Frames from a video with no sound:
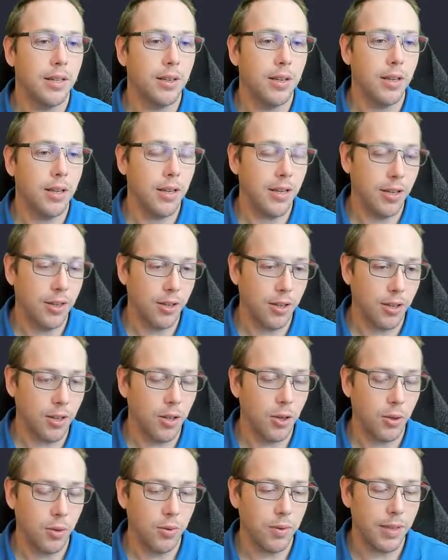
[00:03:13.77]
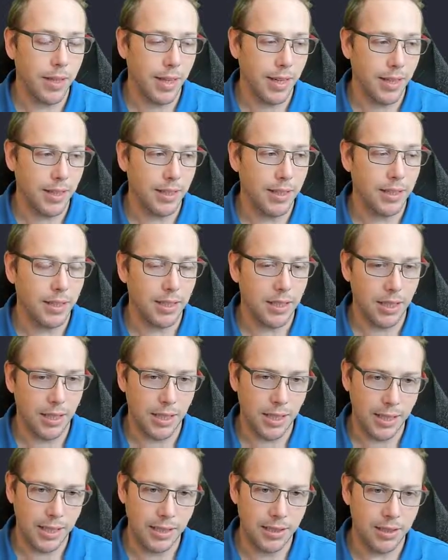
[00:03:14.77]
in the code that
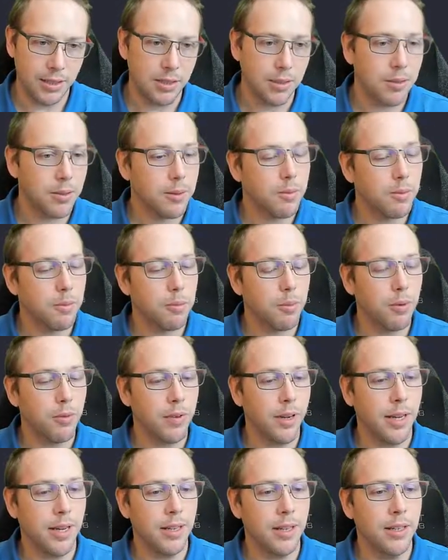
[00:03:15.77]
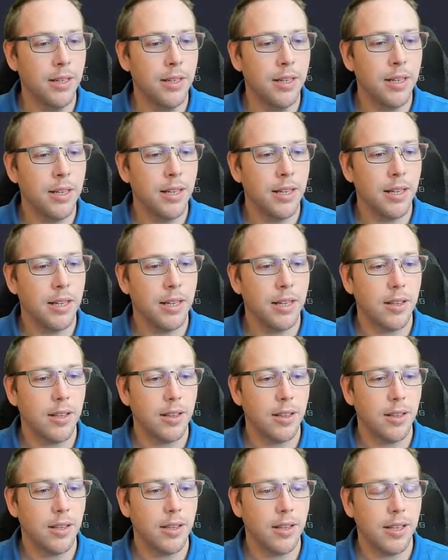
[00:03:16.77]
Denis provided,
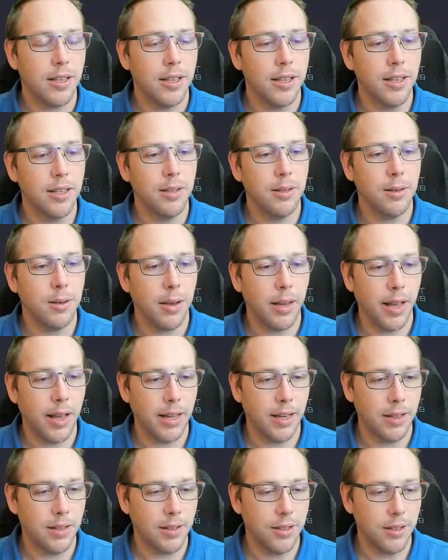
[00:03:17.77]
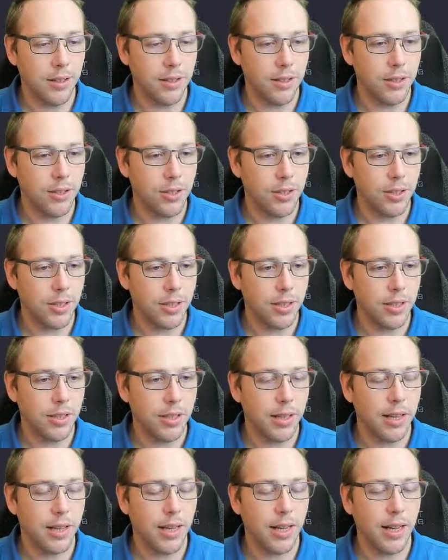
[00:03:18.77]
he added this
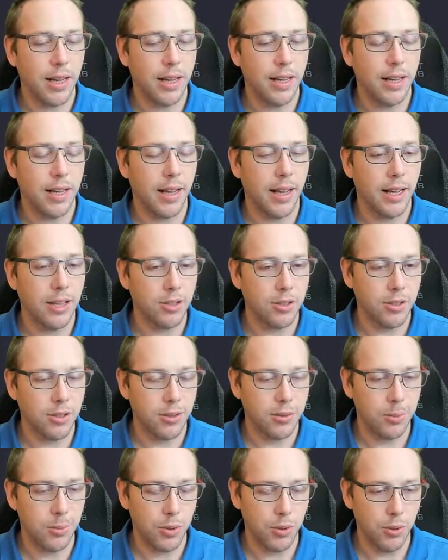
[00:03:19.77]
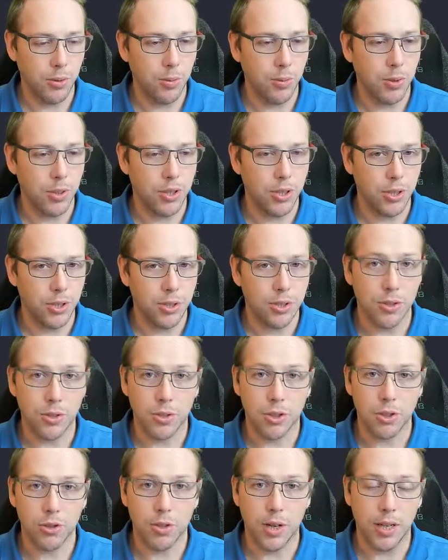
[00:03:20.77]
attribute, which is
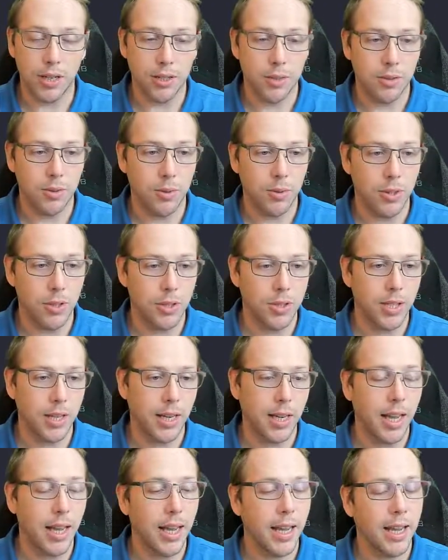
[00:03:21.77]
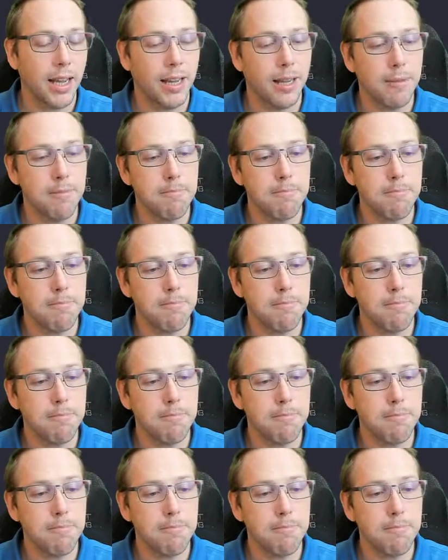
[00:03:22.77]
struct, which is saying, hey,